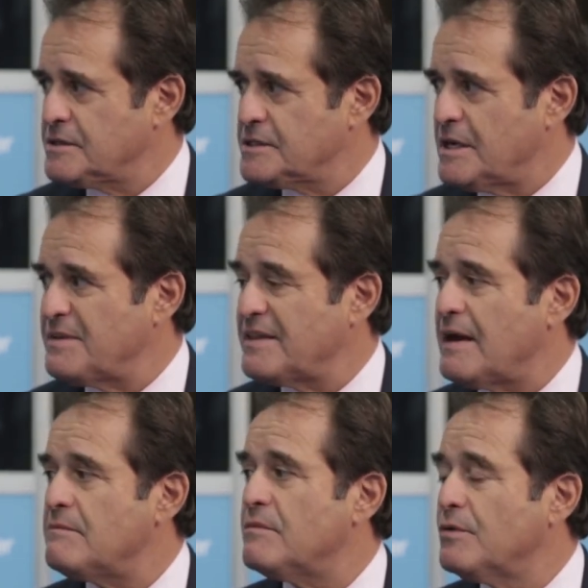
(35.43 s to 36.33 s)
something
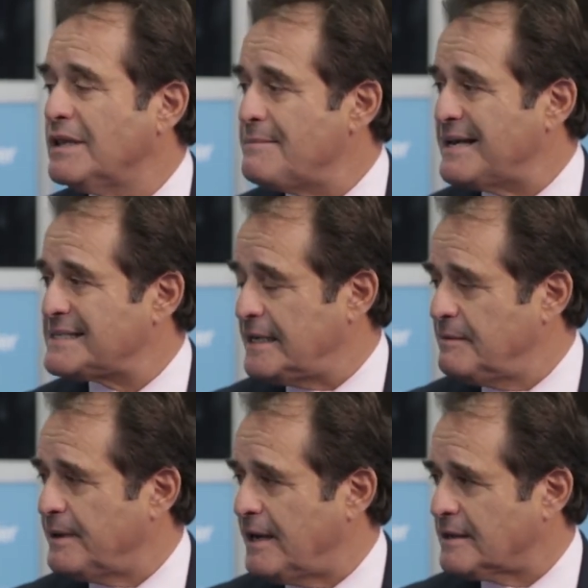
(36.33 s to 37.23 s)
that really makes an
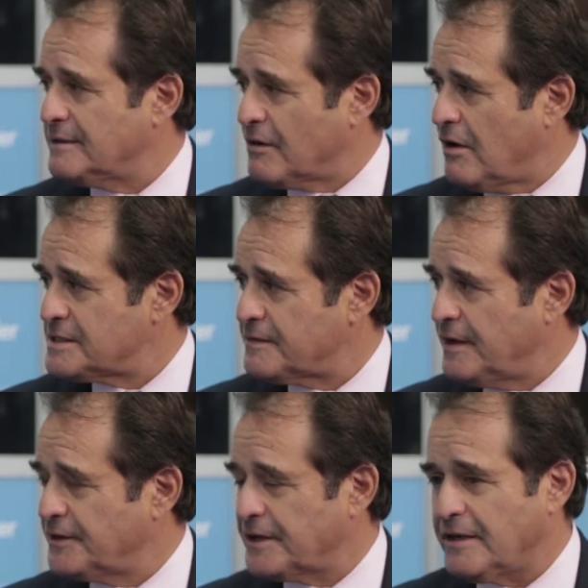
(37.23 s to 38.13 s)
impact in the cost of
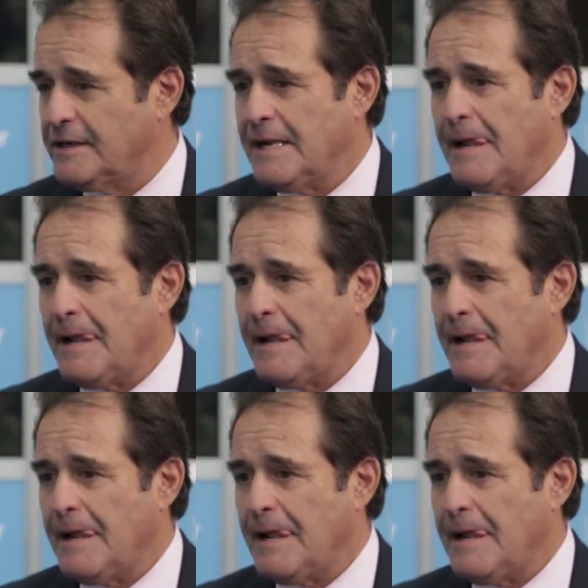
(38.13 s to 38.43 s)
healthcare,